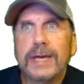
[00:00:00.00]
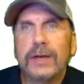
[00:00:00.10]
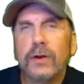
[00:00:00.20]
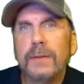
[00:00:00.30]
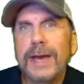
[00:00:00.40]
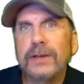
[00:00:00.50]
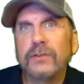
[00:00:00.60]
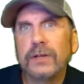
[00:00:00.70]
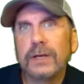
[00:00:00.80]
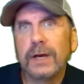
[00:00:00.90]
it
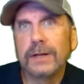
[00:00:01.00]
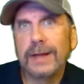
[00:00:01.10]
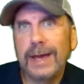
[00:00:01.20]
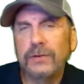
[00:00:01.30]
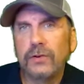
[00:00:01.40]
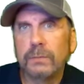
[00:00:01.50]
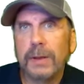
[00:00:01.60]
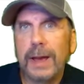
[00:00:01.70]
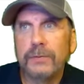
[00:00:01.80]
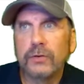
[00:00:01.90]
automatically attaches
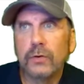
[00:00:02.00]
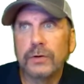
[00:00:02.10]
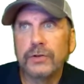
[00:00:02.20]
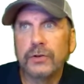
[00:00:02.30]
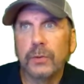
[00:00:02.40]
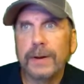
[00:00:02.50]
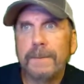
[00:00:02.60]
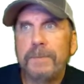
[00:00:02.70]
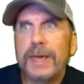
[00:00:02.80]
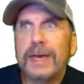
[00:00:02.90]
blob storage to it,
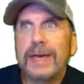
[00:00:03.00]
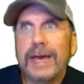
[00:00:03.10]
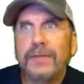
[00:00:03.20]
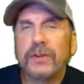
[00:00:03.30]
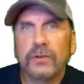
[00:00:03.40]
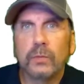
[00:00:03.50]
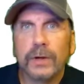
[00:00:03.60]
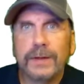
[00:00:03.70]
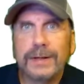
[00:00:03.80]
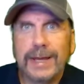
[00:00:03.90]
and this is where
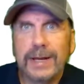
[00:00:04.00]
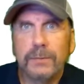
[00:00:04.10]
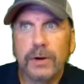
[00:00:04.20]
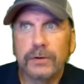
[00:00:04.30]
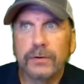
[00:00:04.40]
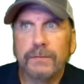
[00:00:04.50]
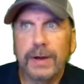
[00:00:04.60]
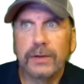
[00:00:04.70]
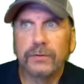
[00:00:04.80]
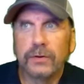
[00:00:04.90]
the Databricks
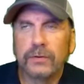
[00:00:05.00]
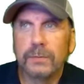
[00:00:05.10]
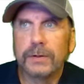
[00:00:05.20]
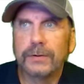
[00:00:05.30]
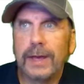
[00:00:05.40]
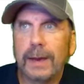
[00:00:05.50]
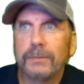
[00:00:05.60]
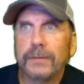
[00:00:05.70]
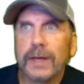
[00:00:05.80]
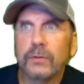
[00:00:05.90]
file system is
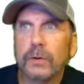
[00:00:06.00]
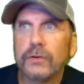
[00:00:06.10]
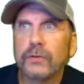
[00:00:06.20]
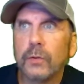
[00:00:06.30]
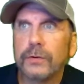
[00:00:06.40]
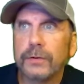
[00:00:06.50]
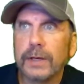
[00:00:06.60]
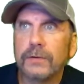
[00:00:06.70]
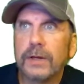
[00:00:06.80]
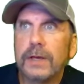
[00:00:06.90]
kept. That's where it stores
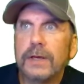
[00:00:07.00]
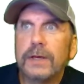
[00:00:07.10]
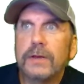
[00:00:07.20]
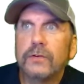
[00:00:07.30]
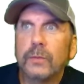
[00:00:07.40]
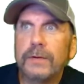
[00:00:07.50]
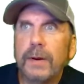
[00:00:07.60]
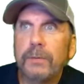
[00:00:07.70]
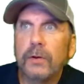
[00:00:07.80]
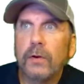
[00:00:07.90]
things. So we've
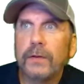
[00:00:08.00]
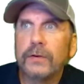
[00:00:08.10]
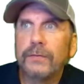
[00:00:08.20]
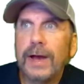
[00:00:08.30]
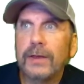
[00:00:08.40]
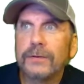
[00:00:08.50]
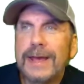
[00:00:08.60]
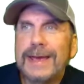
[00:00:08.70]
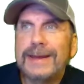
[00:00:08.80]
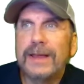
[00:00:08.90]
uploaded all these files.
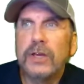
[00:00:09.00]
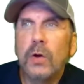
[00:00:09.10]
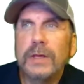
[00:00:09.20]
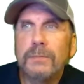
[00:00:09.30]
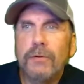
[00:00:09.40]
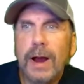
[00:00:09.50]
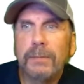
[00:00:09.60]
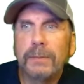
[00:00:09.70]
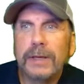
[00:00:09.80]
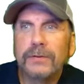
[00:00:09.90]
Now the only
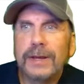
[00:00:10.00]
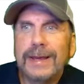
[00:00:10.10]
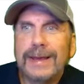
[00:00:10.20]
problem is